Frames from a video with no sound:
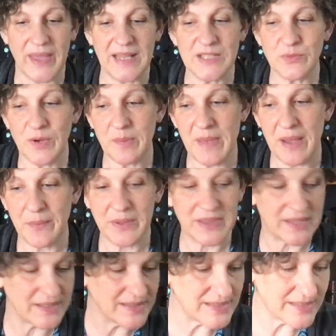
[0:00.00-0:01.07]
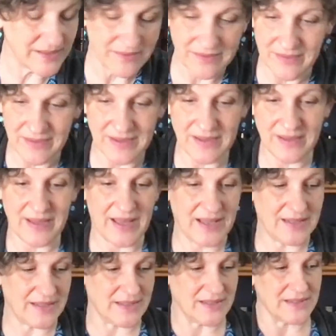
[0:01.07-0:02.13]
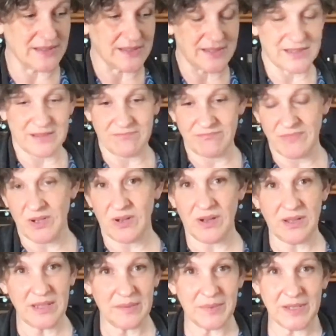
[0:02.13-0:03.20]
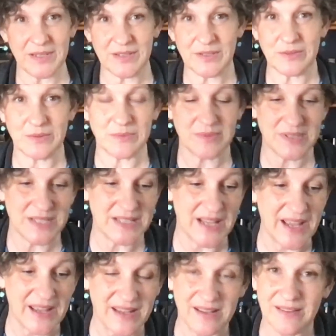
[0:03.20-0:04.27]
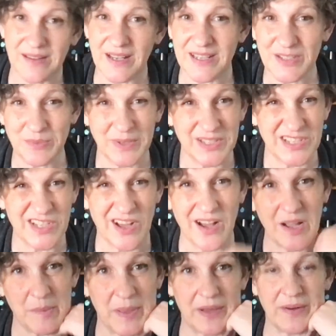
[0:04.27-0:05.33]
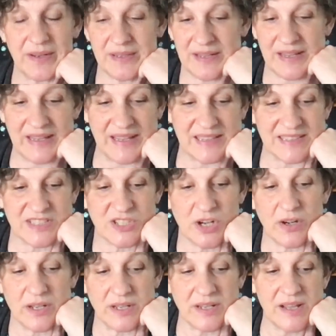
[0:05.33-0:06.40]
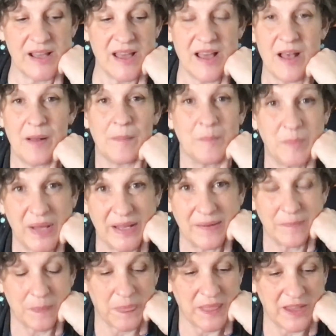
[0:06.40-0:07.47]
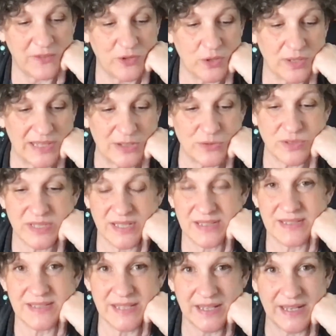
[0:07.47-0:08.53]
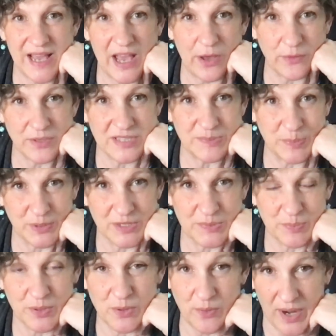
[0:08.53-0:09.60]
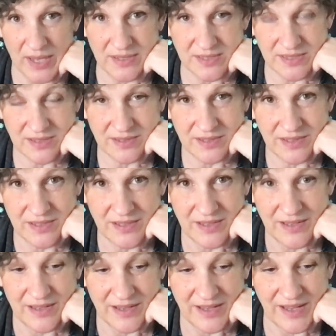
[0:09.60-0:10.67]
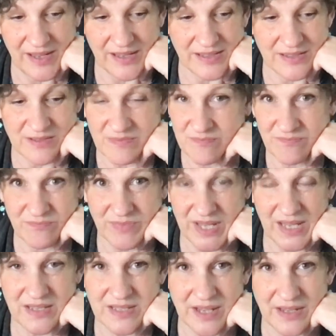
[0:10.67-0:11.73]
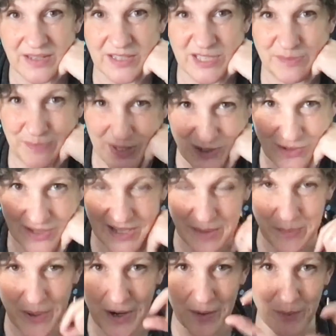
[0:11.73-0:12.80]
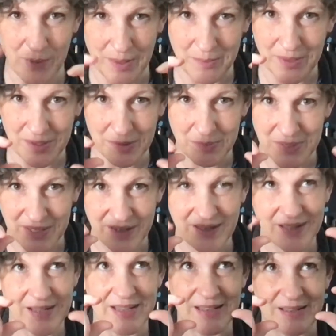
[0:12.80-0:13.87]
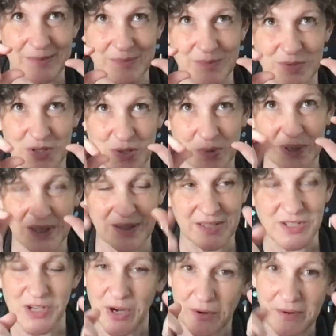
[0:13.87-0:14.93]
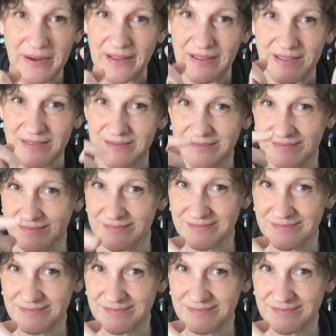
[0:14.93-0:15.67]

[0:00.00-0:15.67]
that's where I'm at with this. That is all I'm going to do today. I just wanted to talk about it and get started. But if you're interested in seeing how these books progress and get done, especially that part where I'm going to be doing the turn-in,